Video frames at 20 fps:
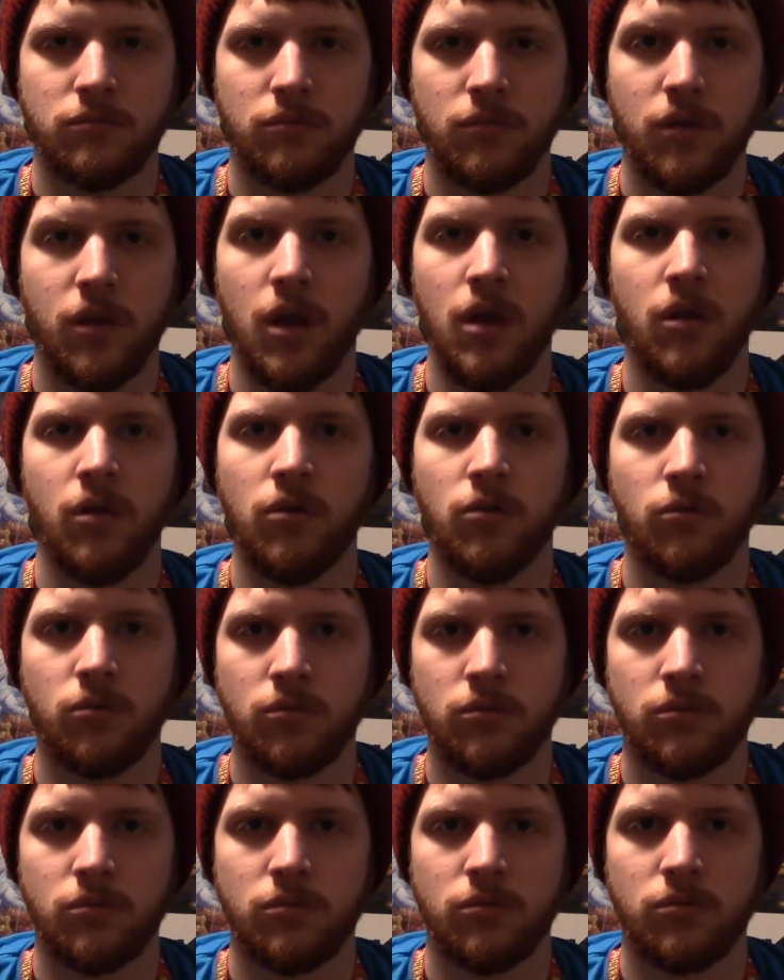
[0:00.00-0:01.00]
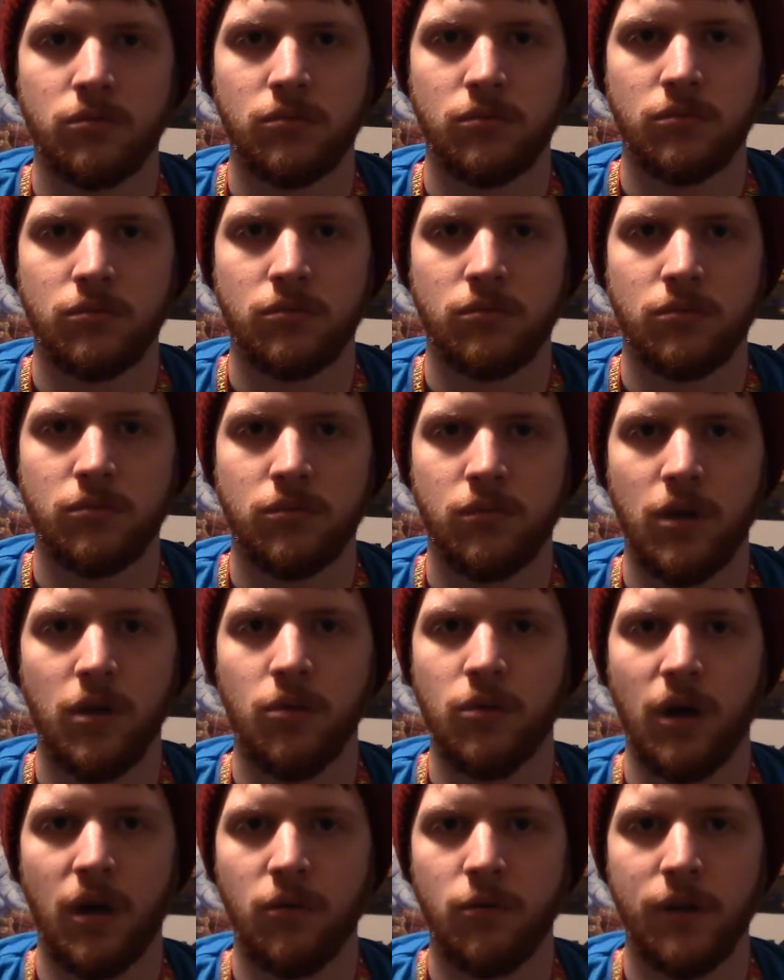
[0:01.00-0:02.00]
No,
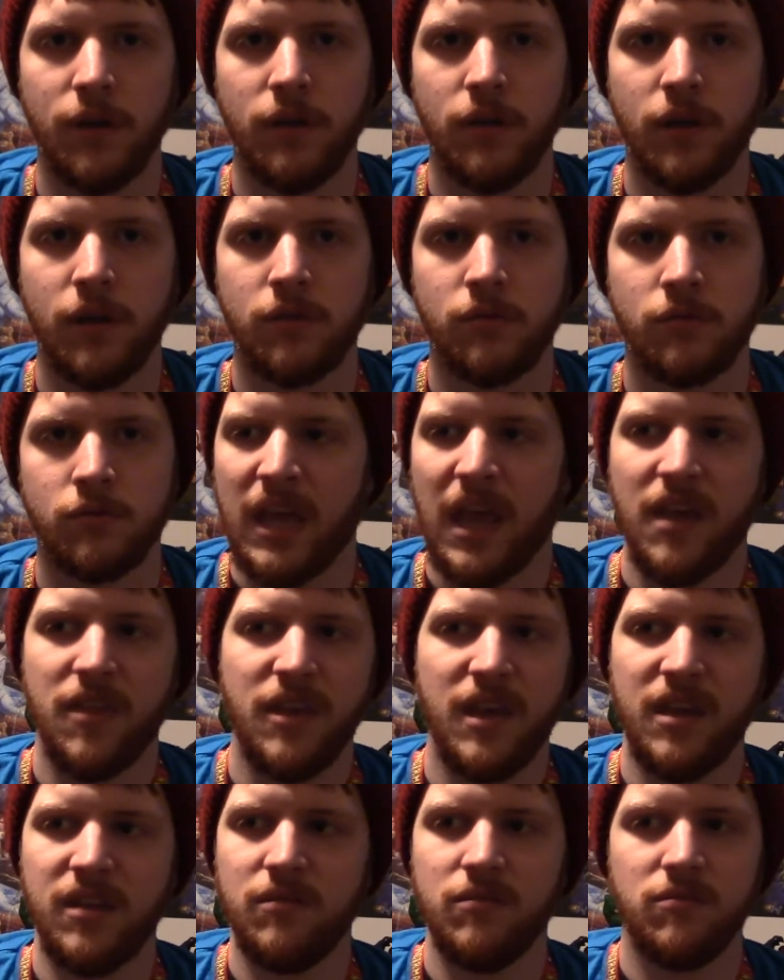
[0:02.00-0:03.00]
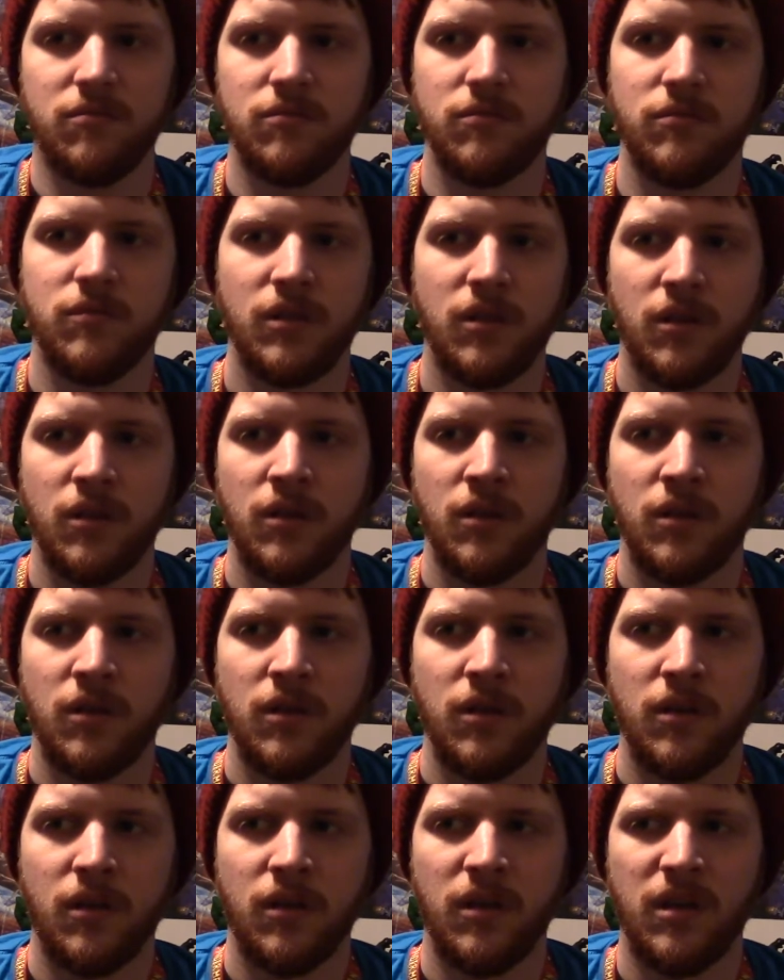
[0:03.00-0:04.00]
not really. And then,
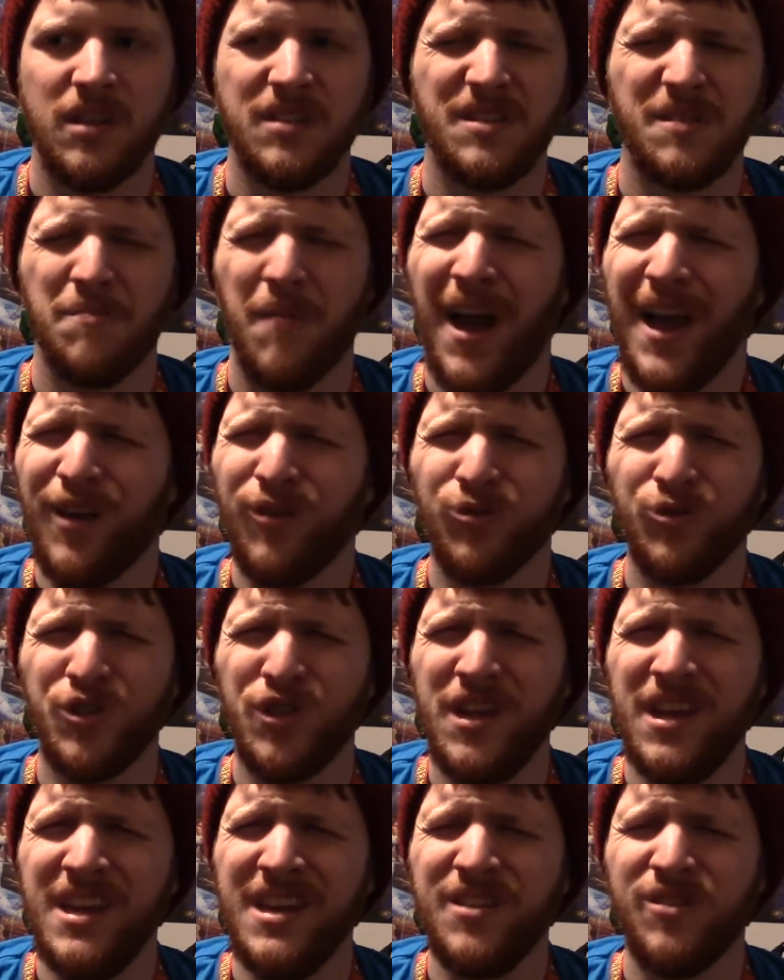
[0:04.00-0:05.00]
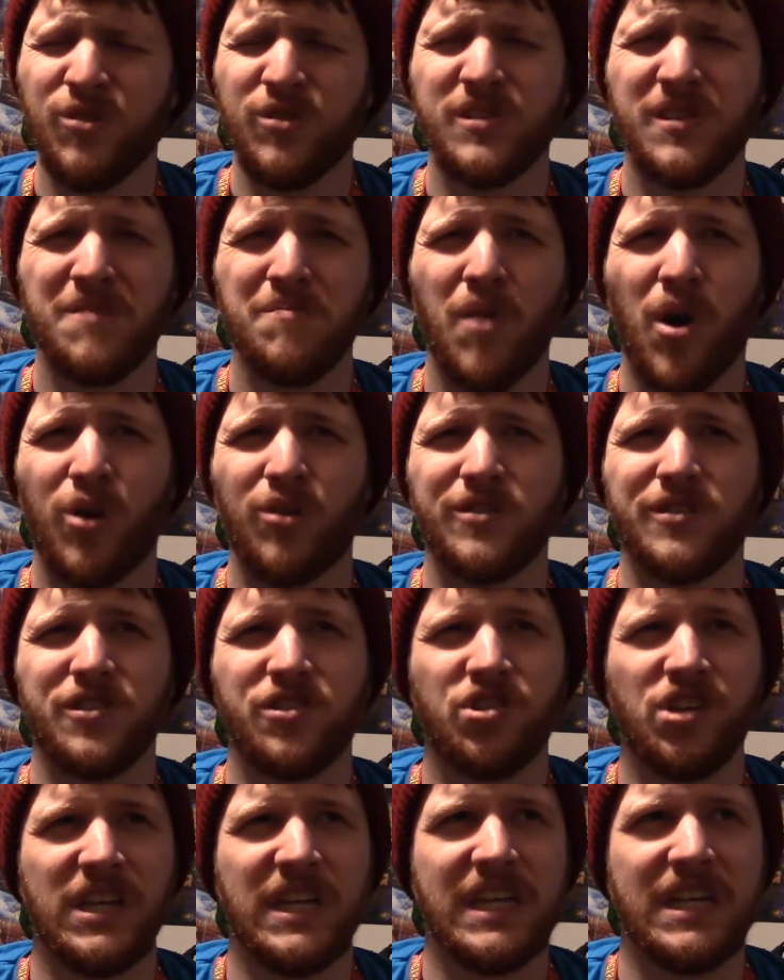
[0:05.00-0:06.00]
is it Michael Sheen or is it Martin
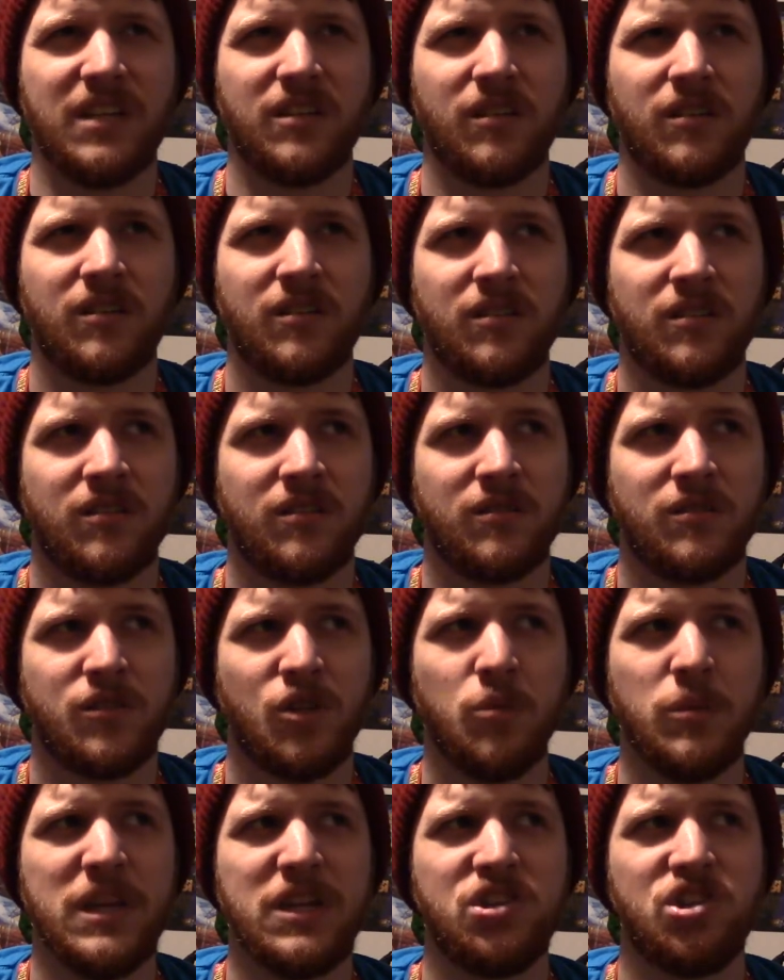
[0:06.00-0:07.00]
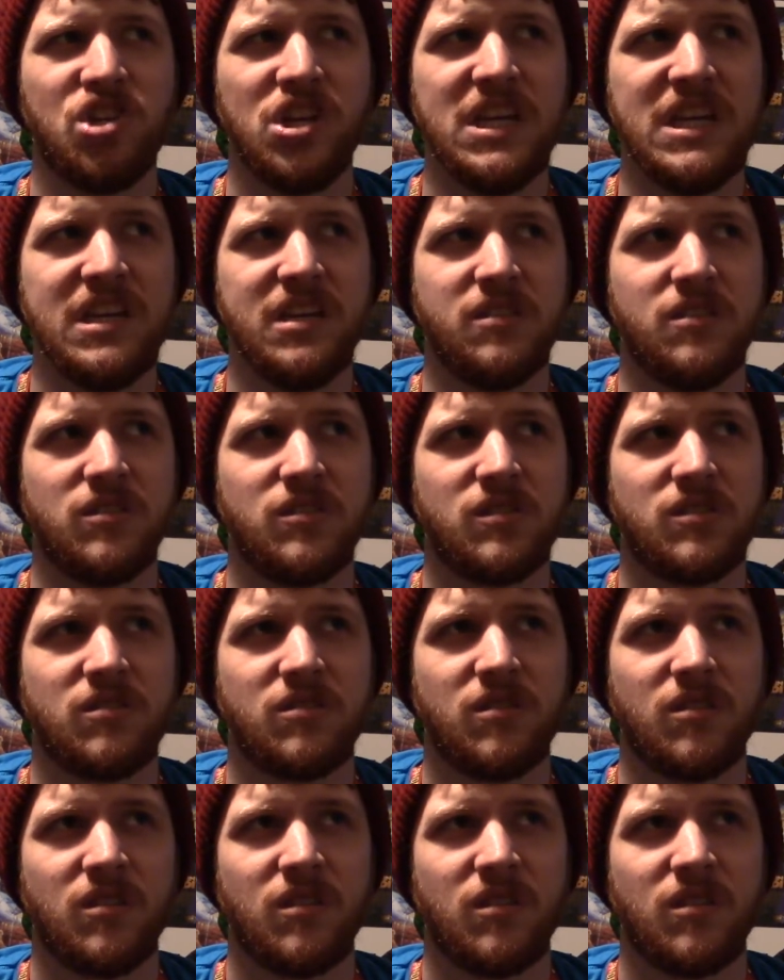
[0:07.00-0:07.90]
Sheen? There's too many Sheens.